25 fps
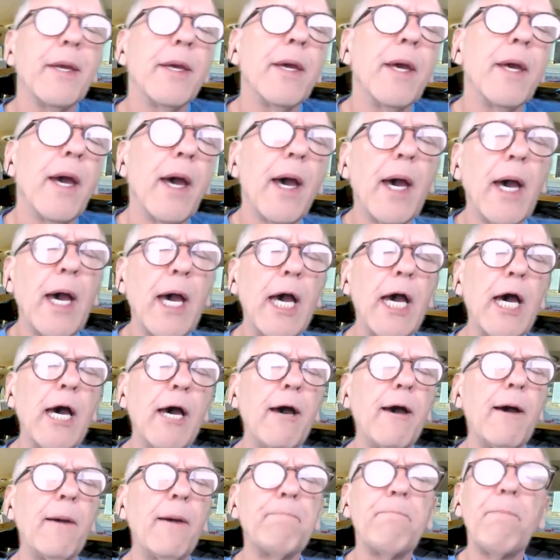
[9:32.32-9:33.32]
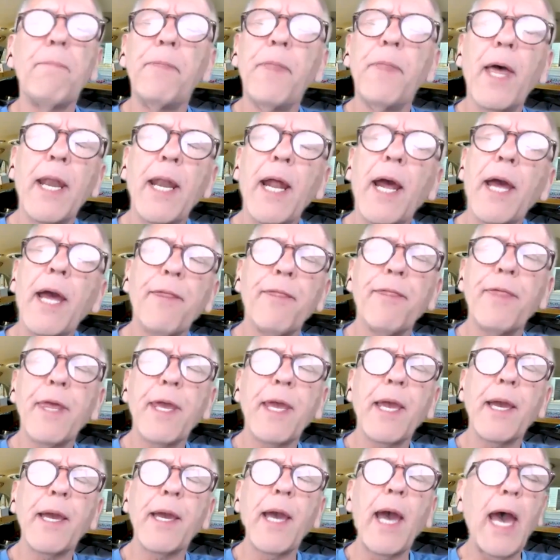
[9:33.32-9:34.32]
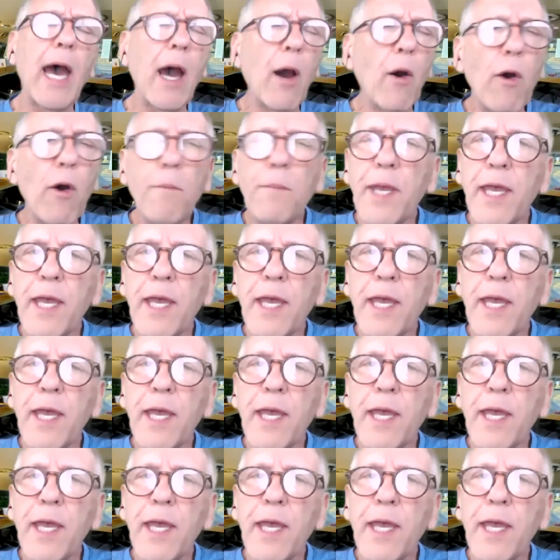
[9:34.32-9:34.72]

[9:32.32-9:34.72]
that I think HOWA